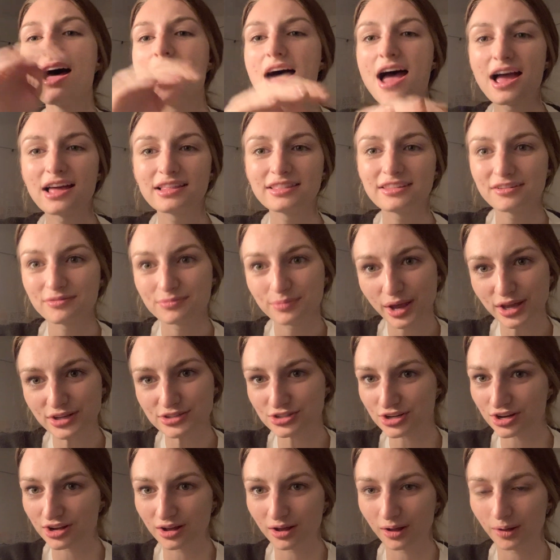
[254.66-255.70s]
I love my
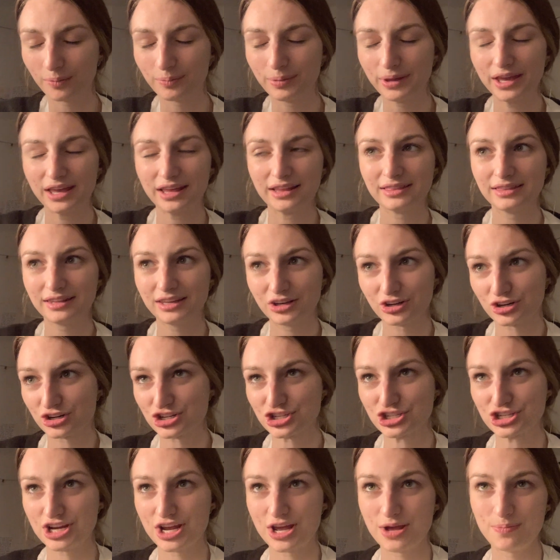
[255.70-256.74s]
job and
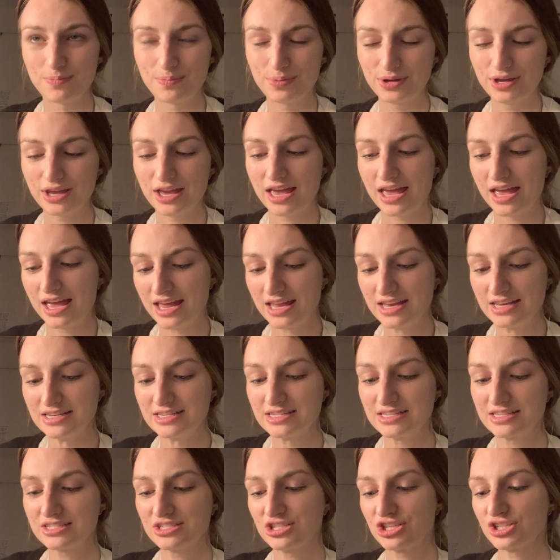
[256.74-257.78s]
leadership,
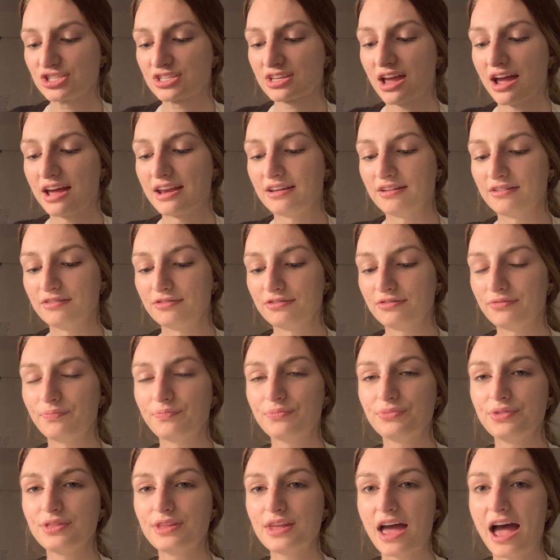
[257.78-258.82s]
and just kind of
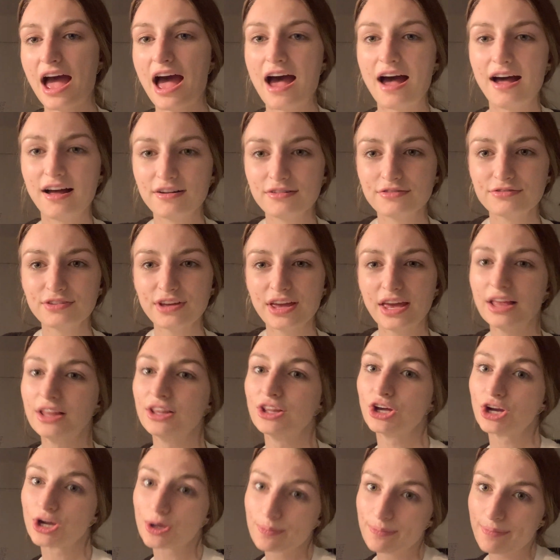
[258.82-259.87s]
have a
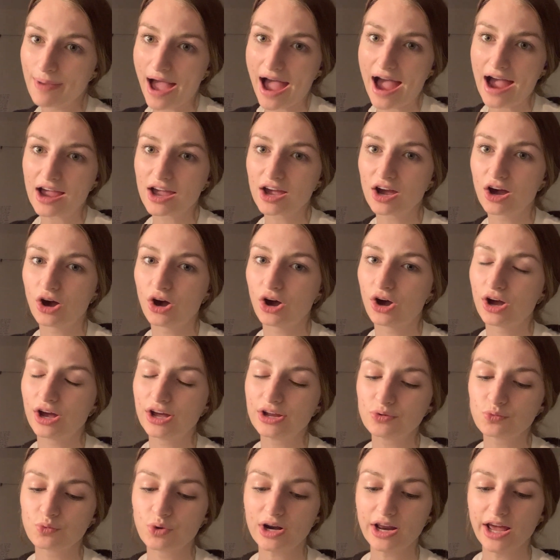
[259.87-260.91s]
look back
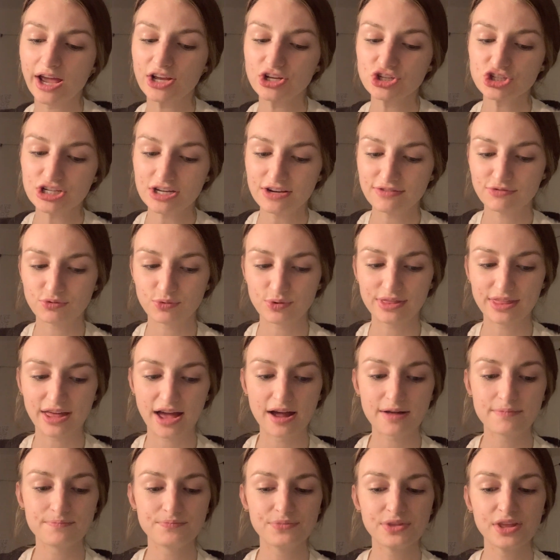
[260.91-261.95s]
on what I achieved with
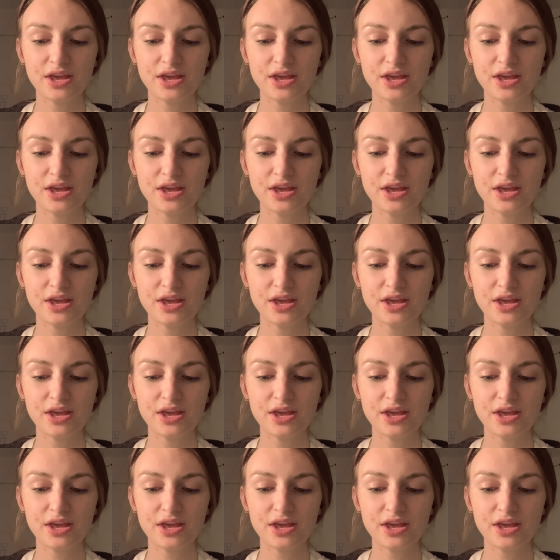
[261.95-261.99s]
that.